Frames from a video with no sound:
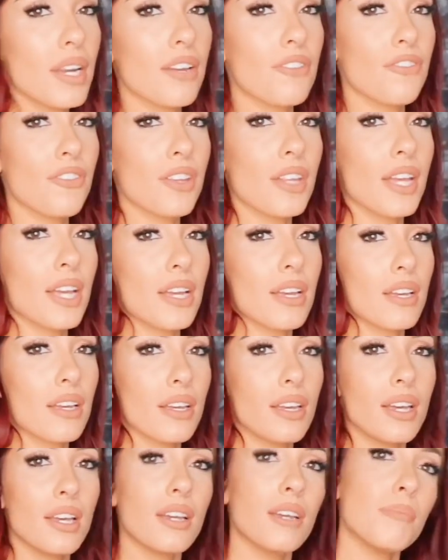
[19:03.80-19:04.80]
I feel like
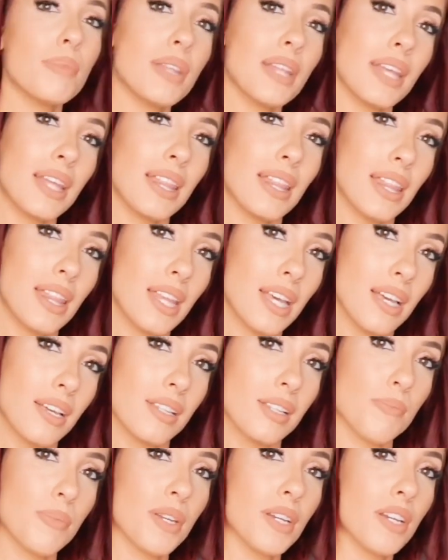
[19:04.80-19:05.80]
it could be like
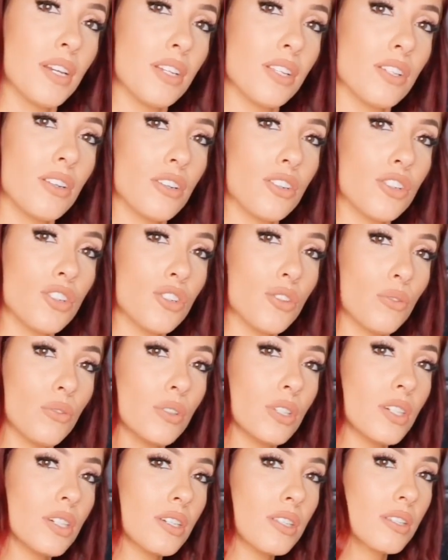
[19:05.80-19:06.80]
this because your
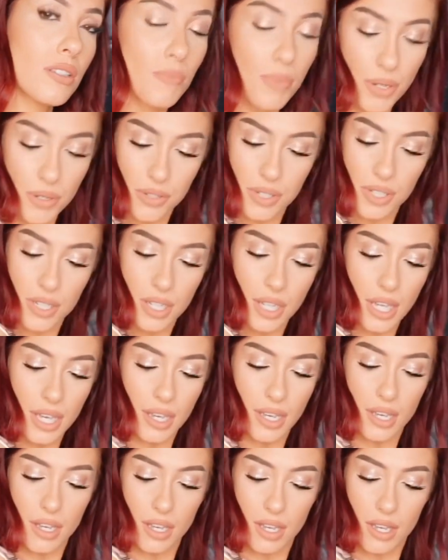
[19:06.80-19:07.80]
shoulder is supposed to, like,